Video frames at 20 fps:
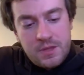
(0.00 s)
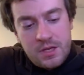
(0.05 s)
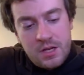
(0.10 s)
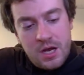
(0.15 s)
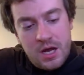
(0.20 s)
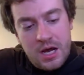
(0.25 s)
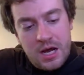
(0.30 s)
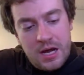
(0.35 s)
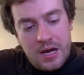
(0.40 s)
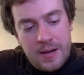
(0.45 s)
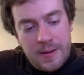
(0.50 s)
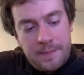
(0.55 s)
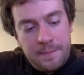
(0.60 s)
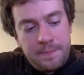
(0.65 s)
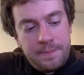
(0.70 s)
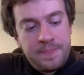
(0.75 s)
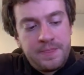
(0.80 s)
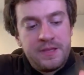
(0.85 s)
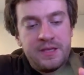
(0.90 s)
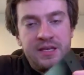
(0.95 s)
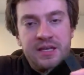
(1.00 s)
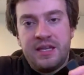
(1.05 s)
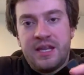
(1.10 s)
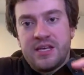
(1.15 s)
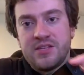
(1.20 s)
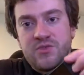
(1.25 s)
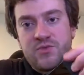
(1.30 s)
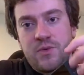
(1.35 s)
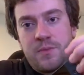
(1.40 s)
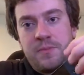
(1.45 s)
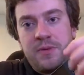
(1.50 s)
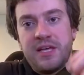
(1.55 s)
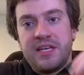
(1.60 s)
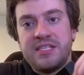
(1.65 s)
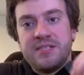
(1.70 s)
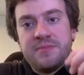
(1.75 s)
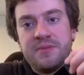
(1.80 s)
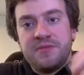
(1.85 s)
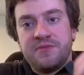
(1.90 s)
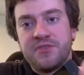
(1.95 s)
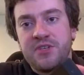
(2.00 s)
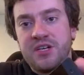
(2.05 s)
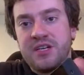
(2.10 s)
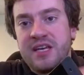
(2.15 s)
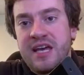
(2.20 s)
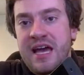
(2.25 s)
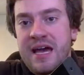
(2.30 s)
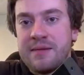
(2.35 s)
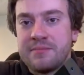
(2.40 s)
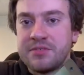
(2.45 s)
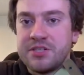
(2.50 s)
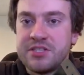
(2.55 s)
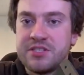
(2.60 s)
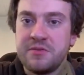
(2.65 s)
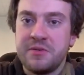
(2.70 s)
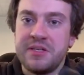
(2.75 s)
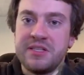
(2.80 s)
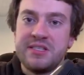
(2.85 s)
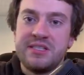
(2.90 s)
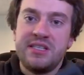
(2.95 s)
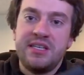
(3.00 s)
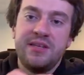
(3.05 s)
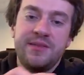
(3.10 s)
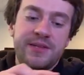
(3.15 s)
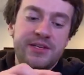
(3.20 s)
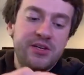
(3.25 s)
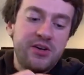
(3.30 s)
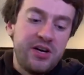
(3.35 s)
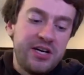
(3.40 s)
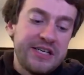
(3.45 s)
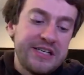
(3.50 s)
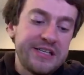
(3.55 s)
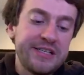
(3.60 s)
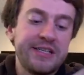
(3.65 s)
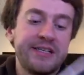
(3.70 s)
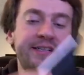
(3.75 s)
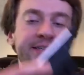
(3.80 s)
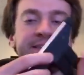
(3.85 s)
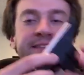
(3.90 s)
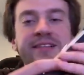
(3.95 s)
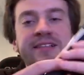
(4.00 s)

Um, it has a replacement front camera so it can see in the dark.